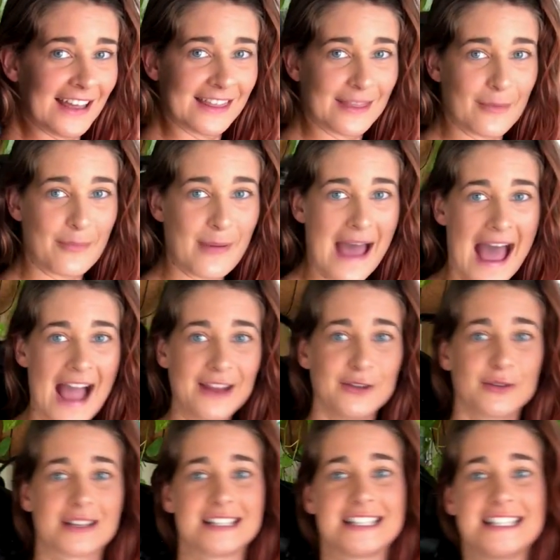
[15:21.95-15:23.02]
the bag, you
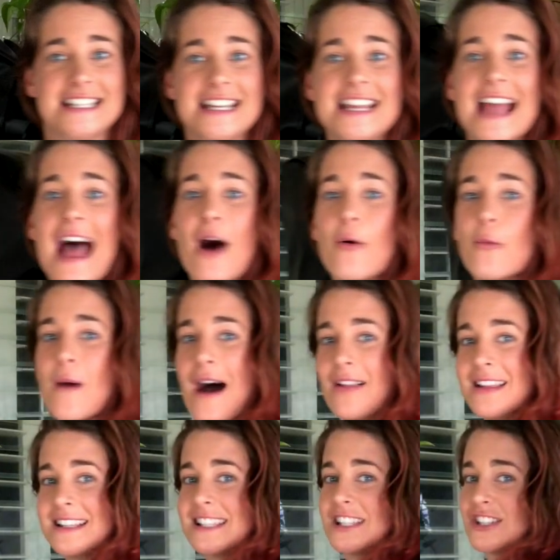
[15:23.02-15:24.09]
can see how well
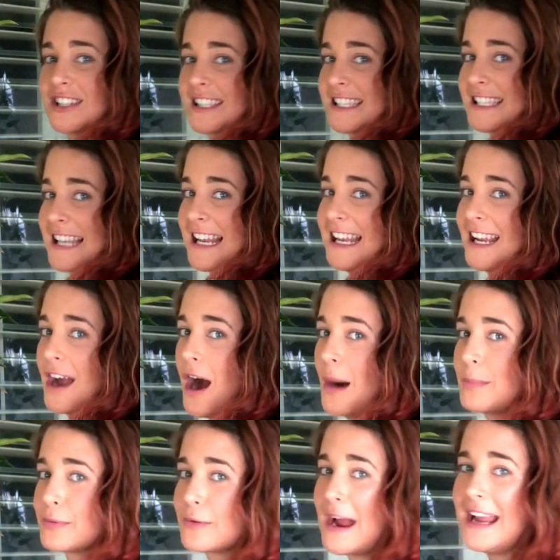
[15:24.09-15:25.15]
it's just sitting
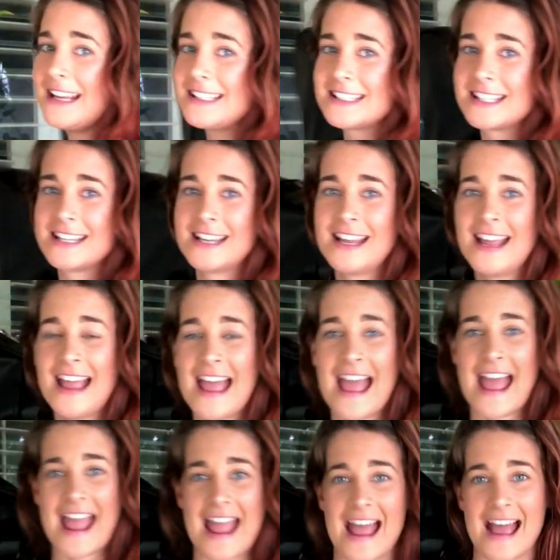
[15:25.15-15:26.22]
upright
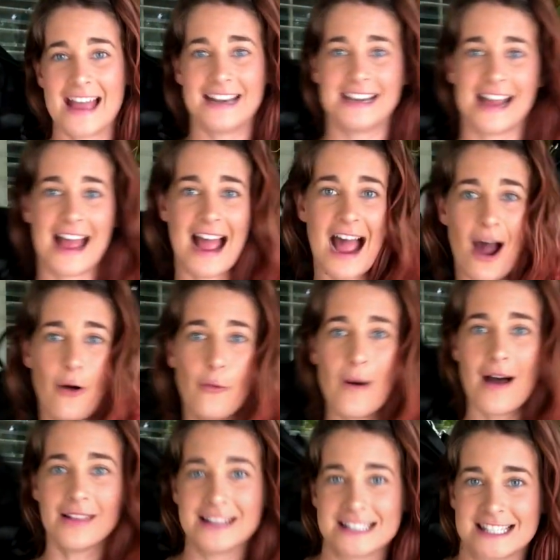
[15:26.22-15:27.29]
and how
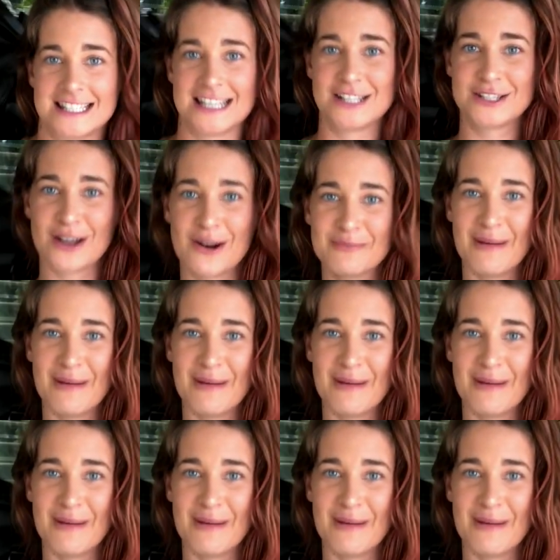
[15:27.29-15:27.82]
well it sits on